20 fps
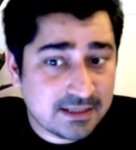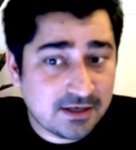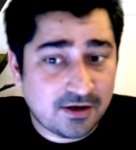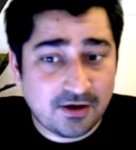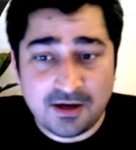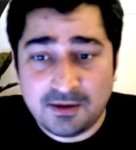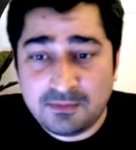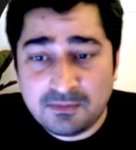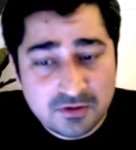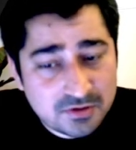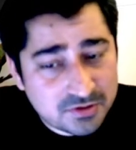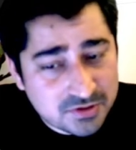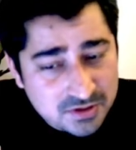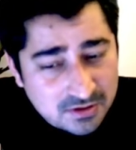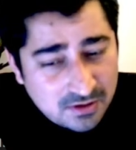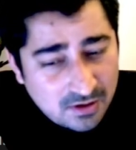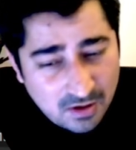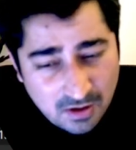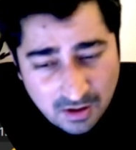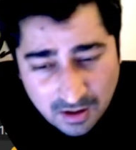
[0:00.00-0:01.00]
Almost
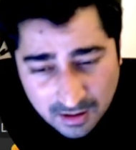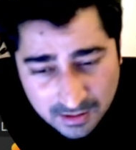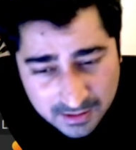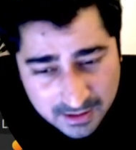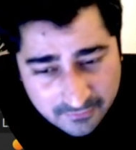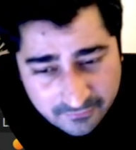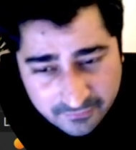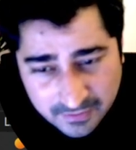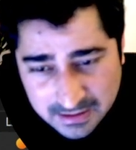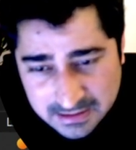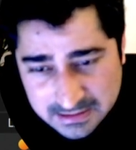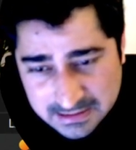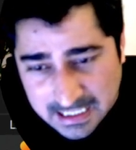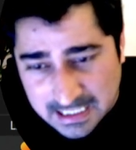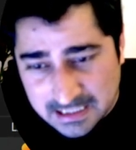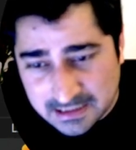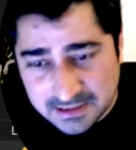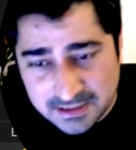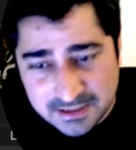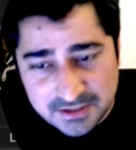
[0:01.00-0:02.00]
all the
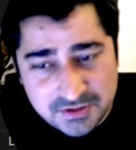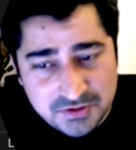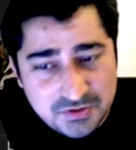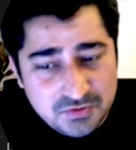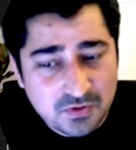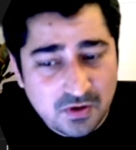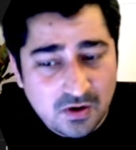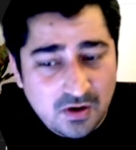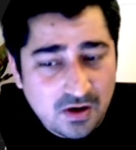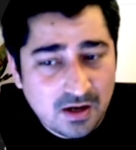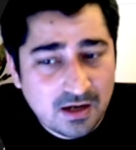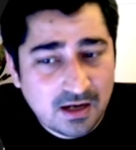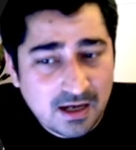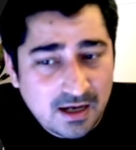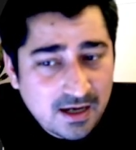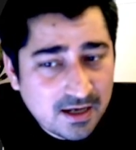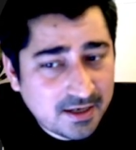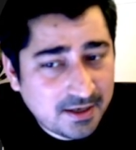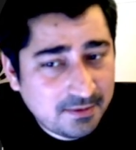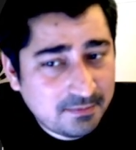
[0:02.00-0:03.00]
functionalities you all
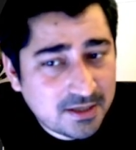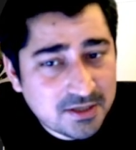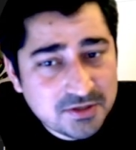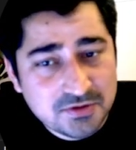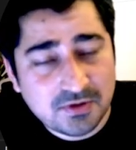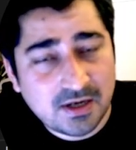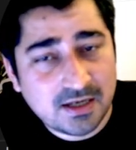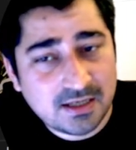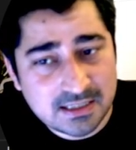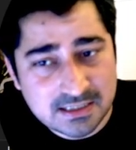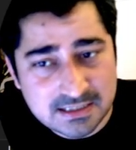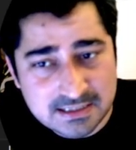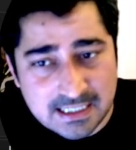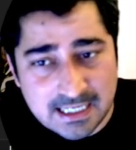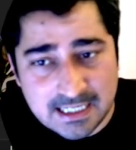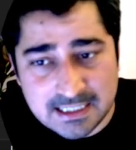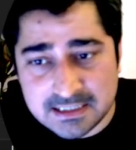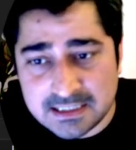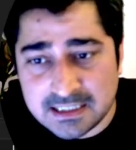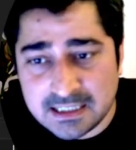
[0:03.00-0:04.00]
are able to
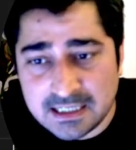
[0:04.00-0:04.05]
understand.